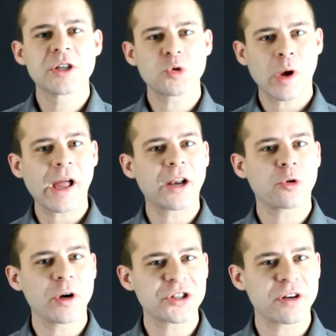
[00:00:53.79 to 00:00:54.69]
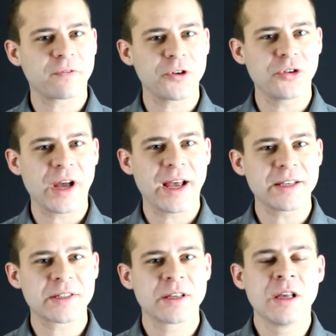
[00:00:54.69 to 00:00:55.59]
I got a question for you
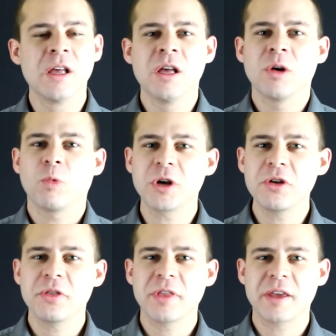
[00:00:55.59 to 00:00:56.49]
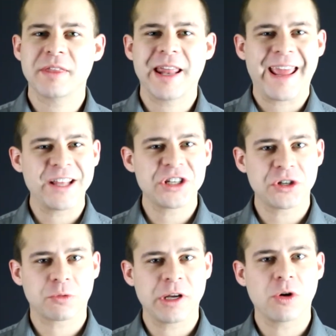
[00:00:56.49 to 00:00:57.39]
guys. What do you think that ancient
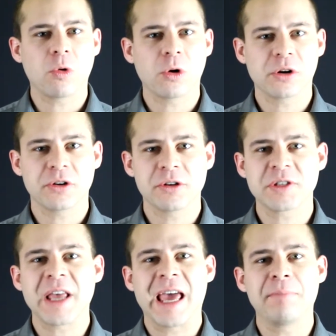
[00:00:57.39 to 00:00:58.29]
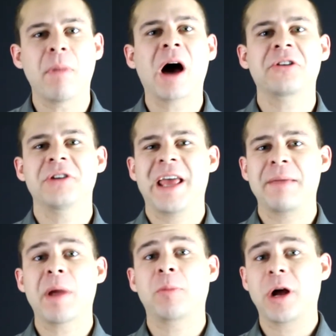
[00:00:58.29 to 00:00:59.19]
Greek orators and modern day
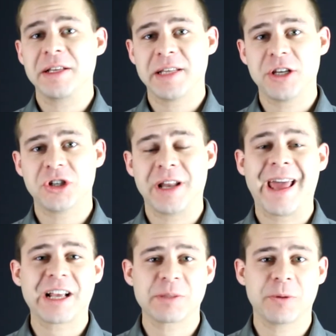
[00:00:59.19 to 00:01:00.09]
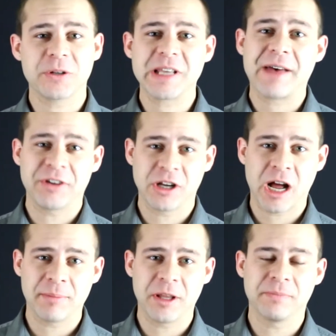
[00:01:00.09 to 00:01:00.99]
memorization experts have in
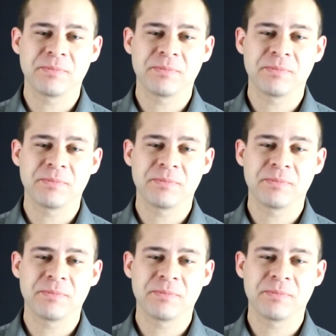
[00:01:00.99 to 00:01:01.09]
common?